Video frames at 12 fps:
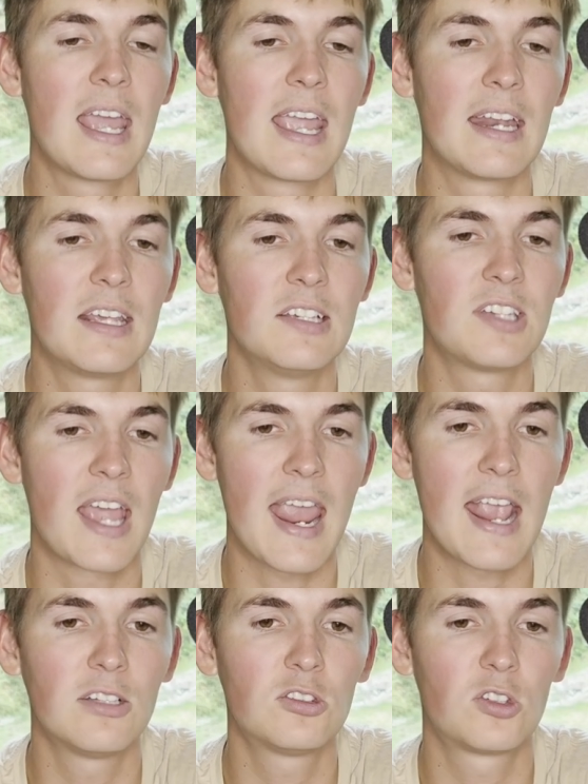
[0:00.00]
and his
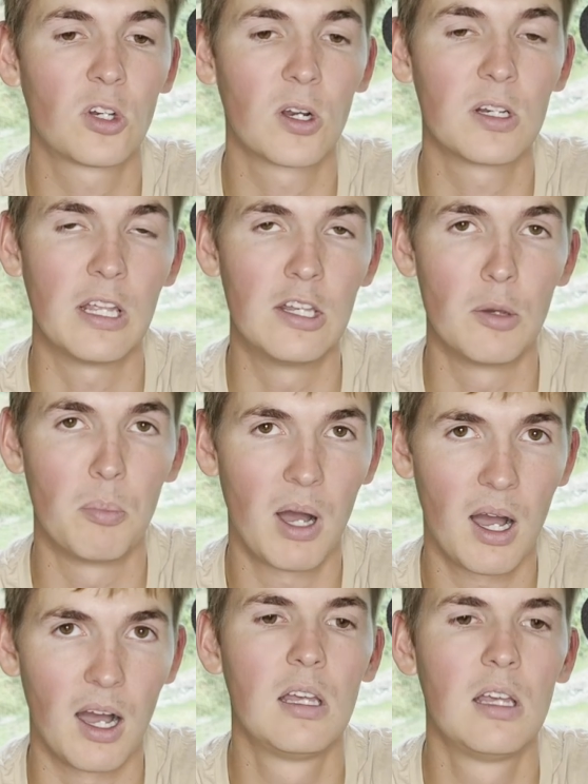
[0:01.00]
hands turned into
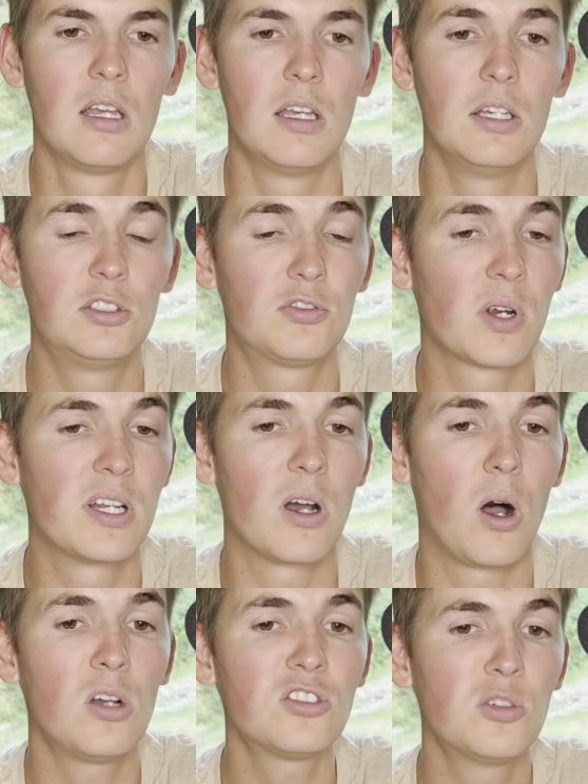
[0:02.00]
paws. His friend
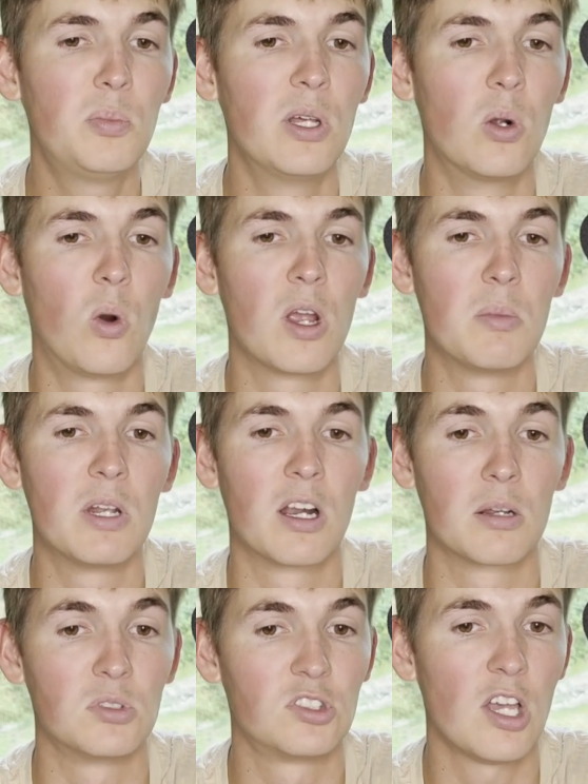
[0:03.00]
also put ointment on
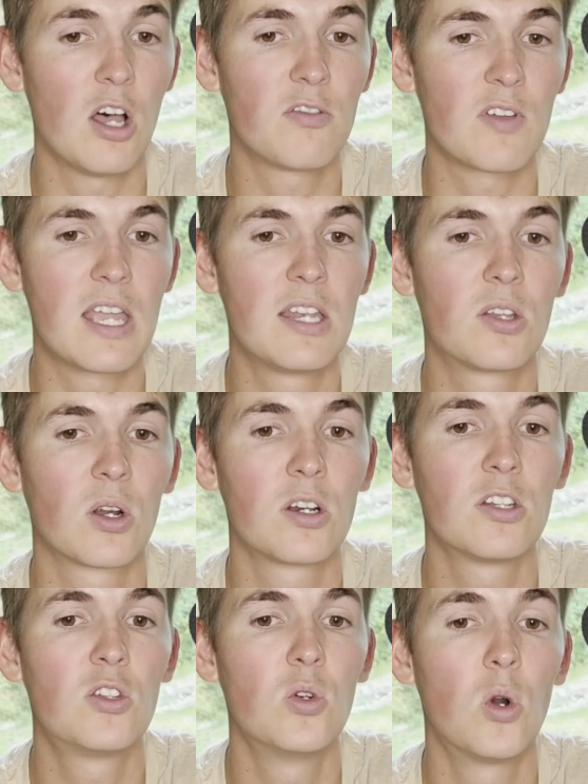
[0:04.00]
himself and turned
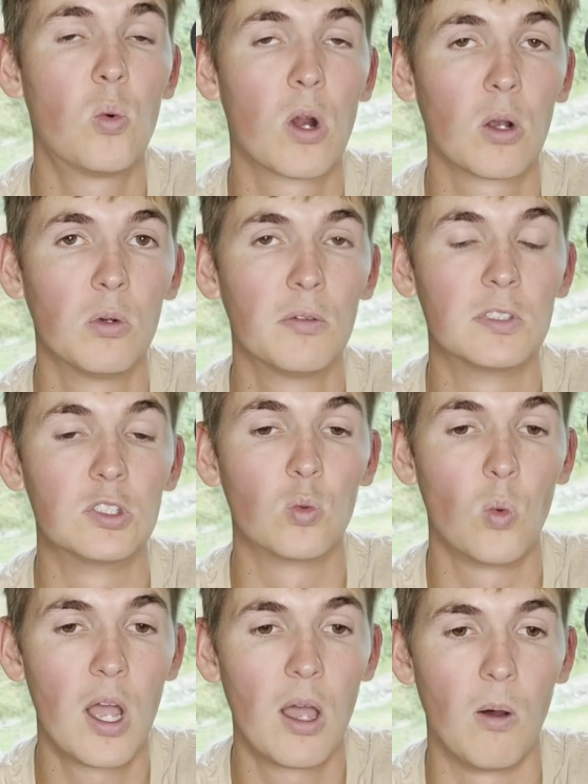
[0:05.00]
into a werewolf as
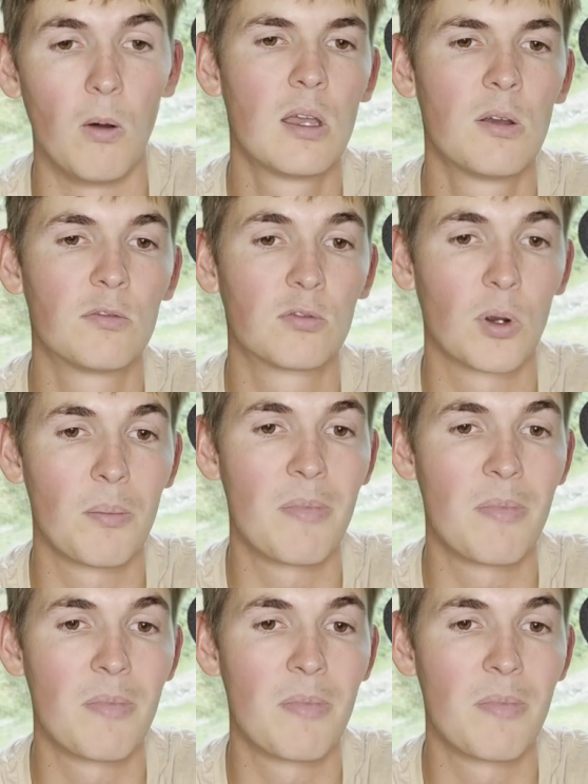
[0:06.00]
well. From